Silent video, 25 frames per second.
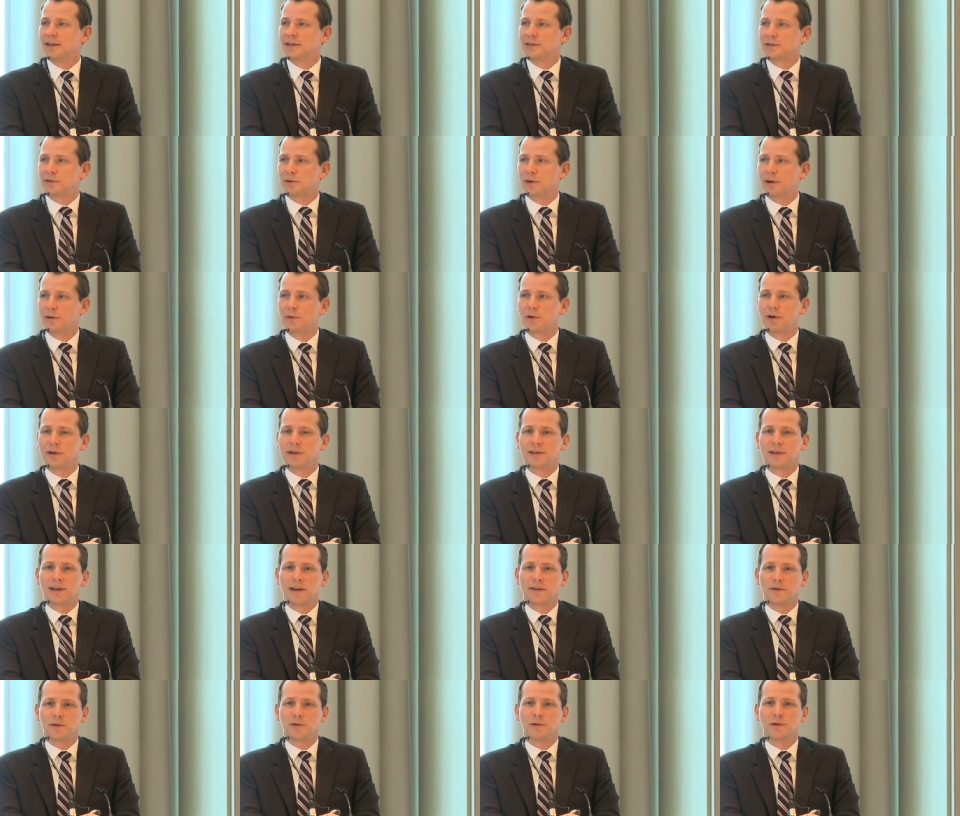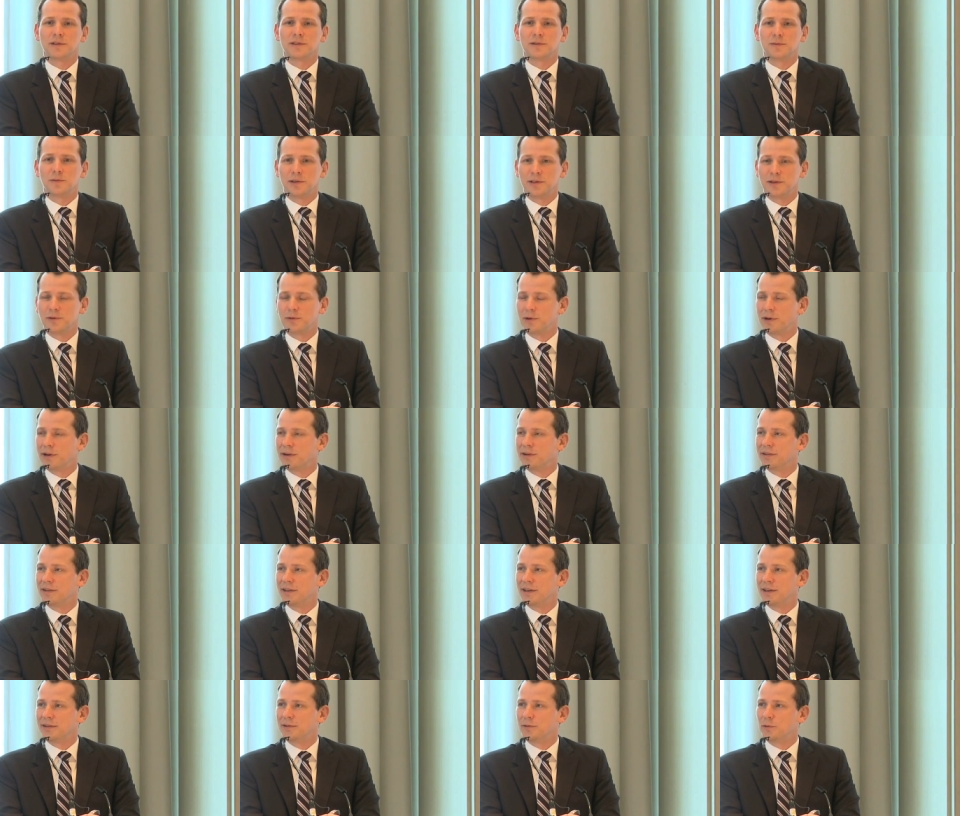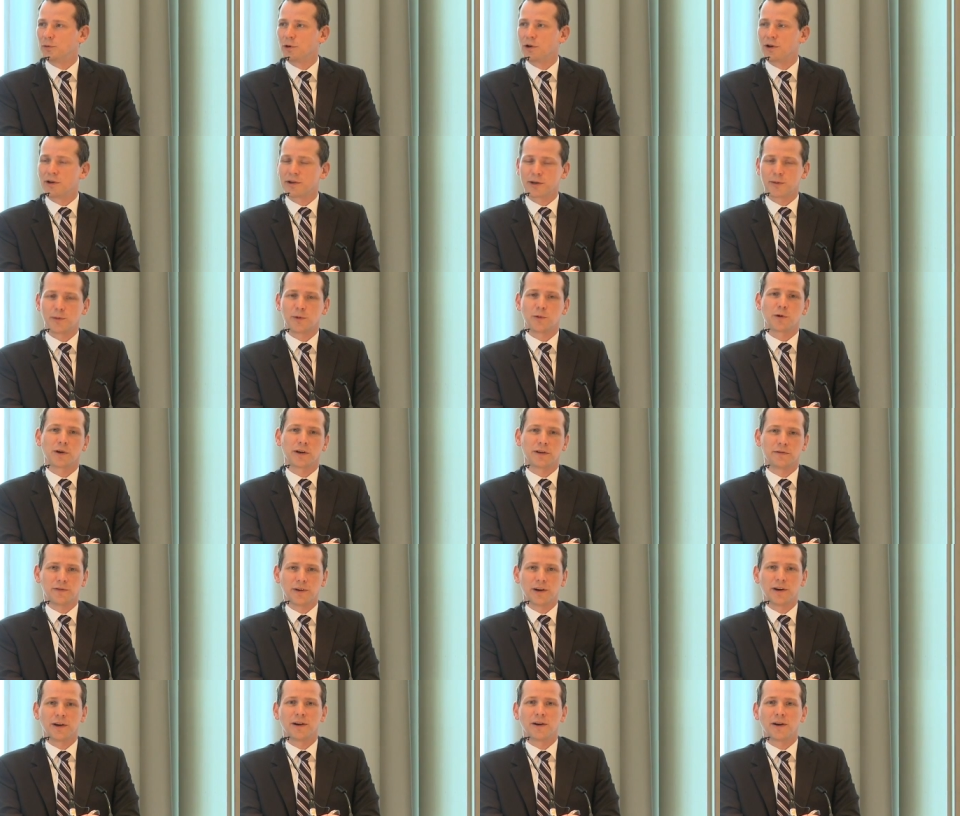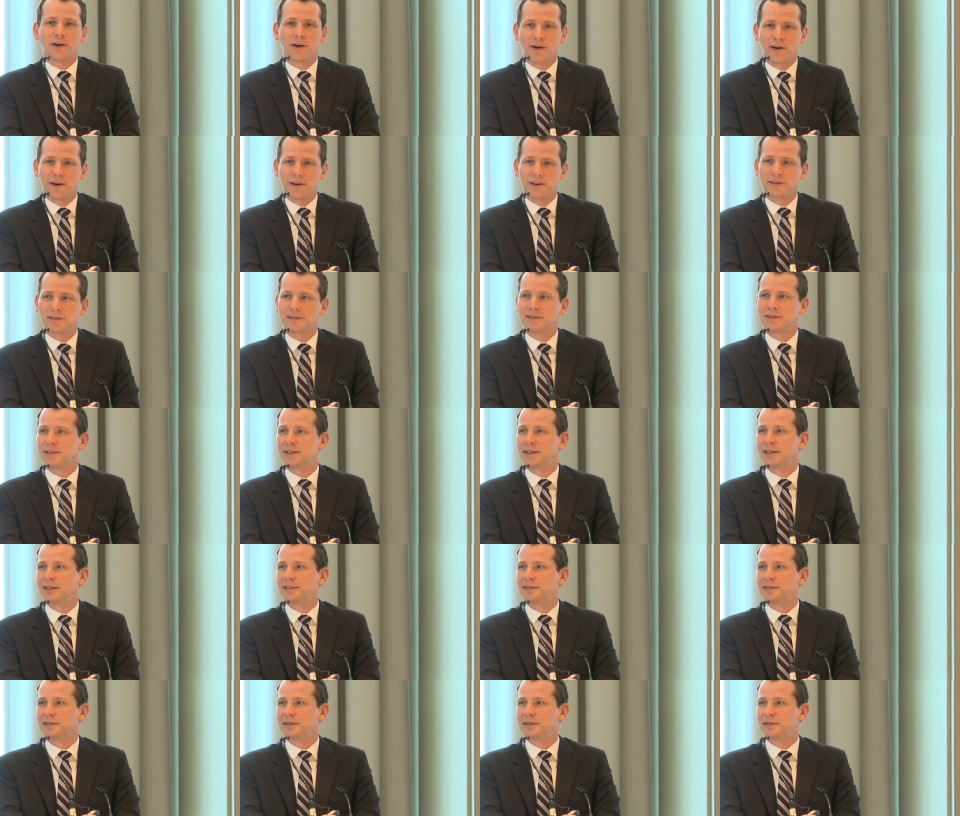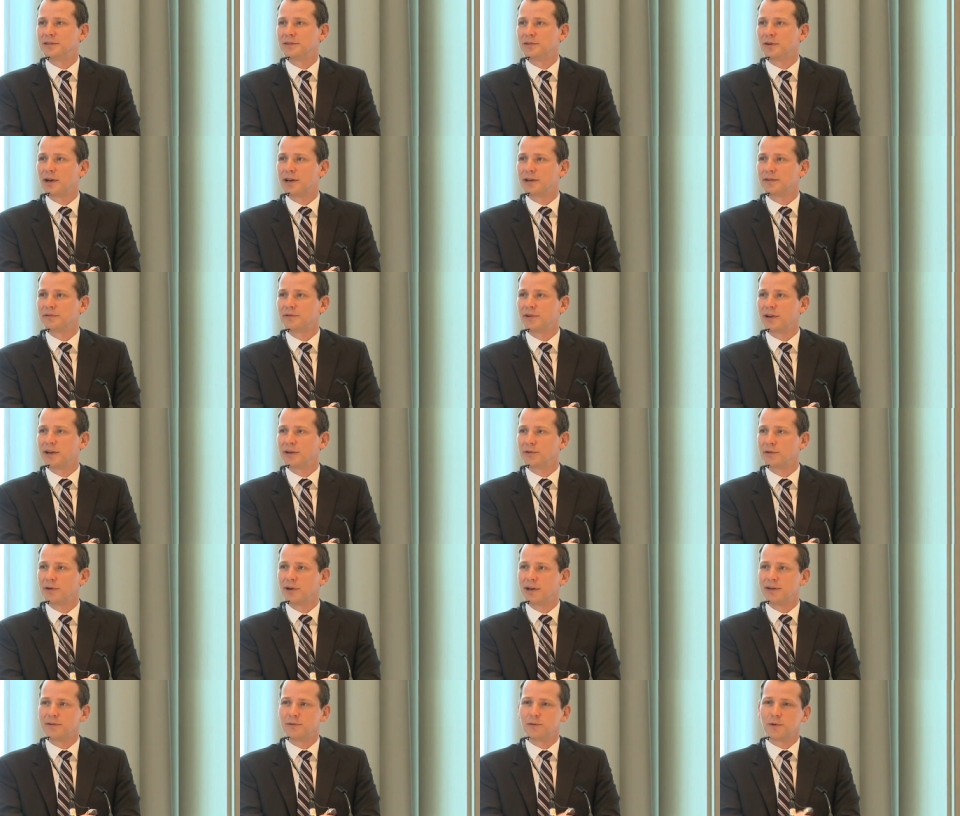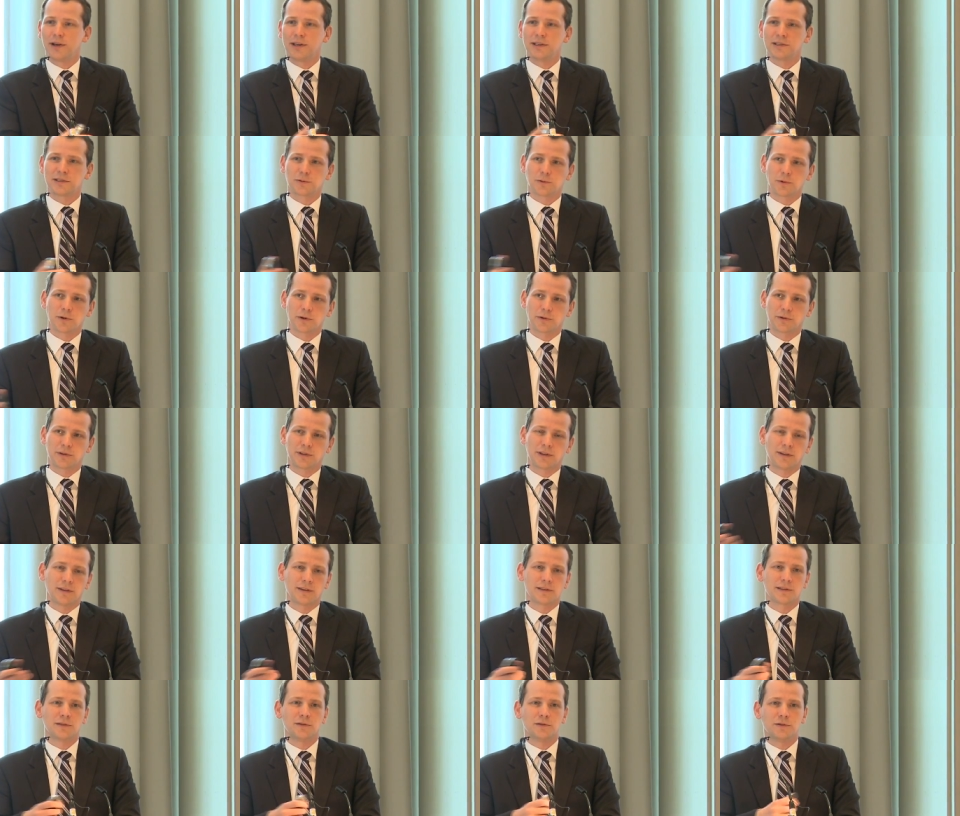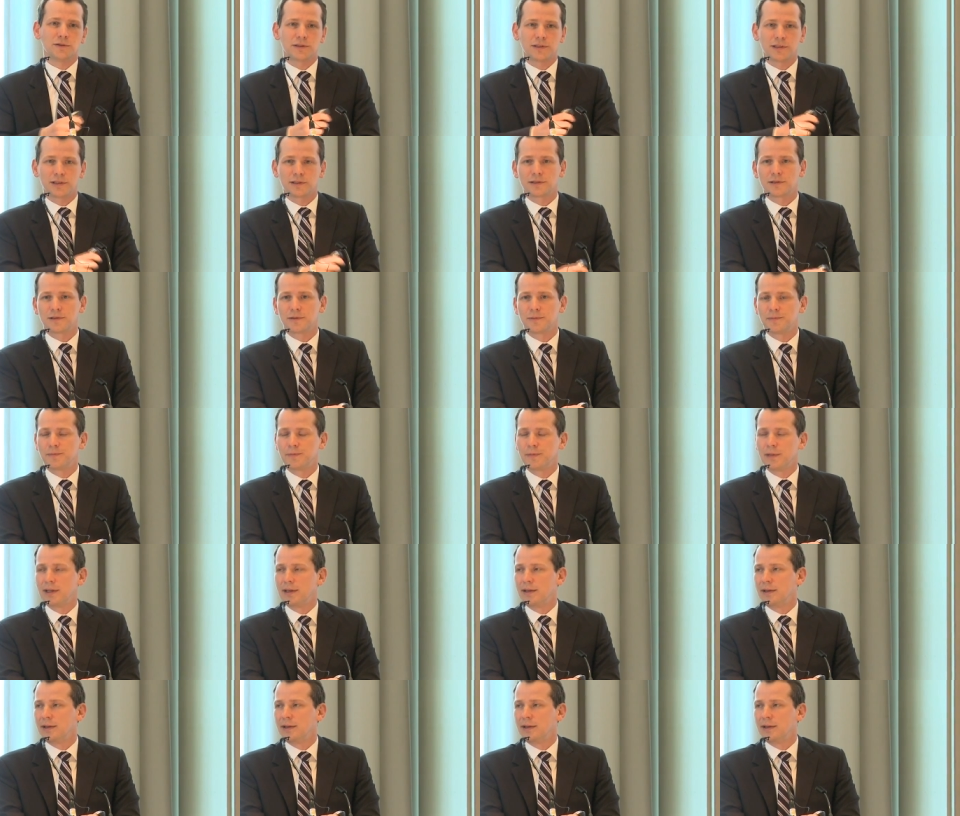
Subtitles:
So I want everyone to be aware that we're all going to be working very hard to try to find creative ways to work within this new system.